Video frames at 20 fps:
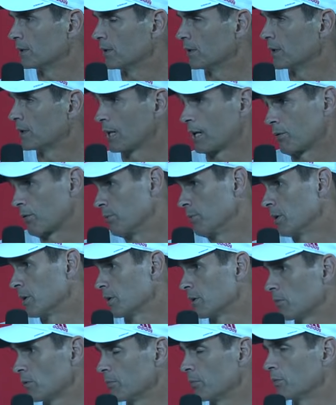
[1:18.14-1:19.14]
know, and
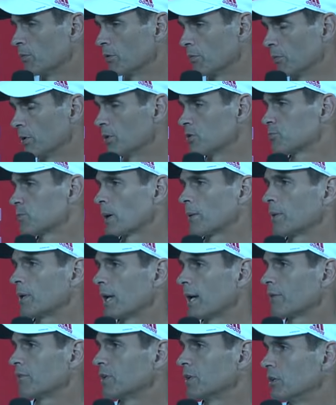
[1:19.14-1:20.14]
Ramir is probably
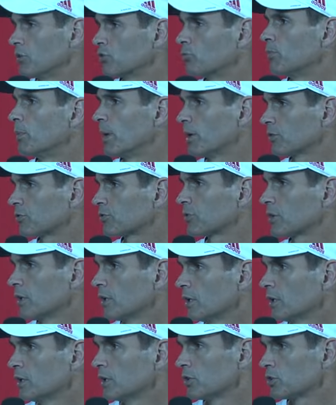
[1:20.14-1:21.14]
having his best
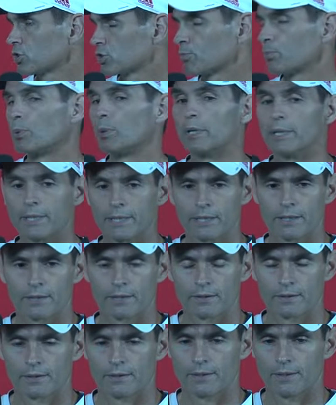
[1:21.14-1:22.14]

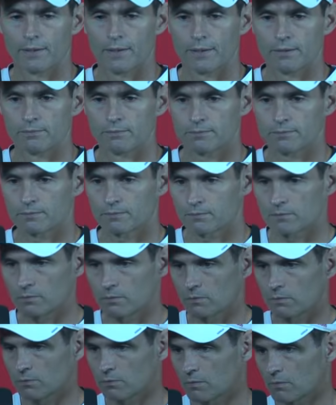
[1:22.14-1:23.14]
spring
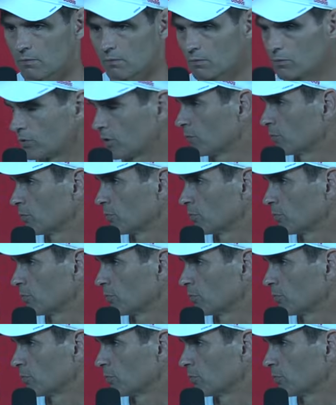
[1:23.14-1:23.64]
since